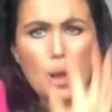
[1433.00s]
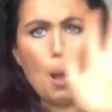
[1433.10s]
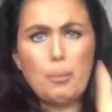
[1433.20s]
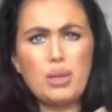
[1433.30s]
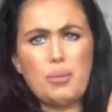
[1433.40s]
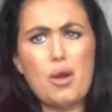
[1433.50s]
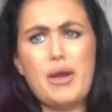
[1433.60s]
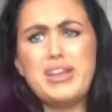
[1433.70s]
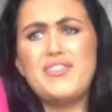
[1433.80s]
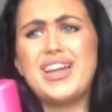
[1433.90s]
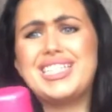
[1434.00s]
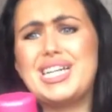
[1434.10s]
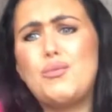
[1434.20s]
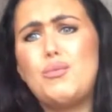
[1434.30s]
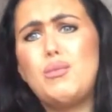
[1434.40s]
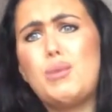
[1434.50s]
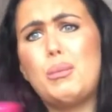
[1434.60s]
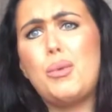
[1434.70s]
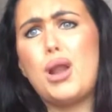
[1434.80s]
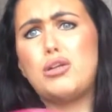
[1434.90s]
couple of pounds. I think it's like £1
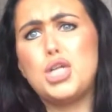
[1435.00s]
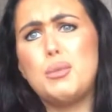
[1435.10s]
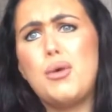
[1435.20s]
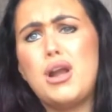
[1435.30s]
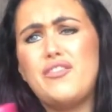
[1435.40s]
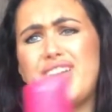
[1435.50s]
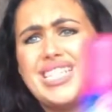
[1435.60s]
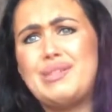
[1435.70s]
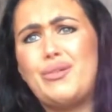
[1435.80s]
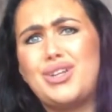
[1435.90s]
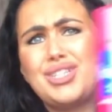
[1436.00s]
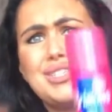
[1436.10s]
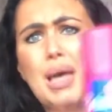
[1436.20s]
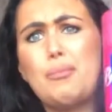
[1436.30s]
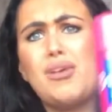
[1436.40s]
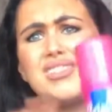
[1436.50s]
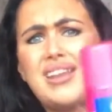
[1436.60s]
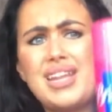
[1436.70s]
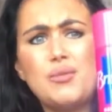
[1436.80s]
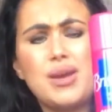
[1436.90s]
or £2. I think it's around that price
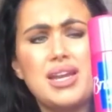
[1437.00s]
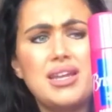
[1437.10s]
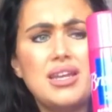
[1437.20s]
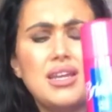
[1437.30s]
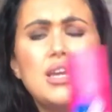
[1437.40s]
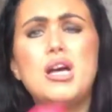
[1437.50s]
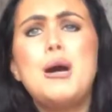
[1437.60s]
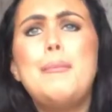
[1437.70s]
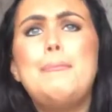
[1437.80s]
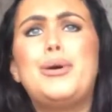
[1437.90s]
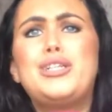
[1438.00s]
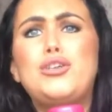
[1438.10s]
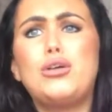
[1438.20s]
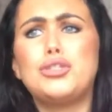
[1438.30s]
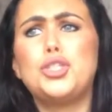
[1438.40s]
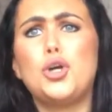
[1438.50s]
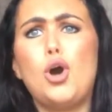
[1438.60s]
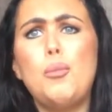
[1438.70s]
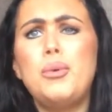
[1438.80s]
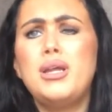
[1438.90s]
anyway. But it does a
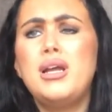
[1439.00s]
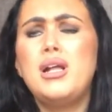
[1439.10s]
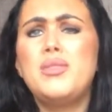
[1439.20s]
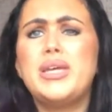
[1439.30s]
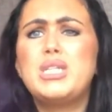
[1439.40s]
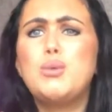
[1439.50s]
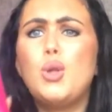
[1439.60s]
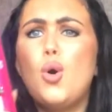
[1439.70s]
job. This will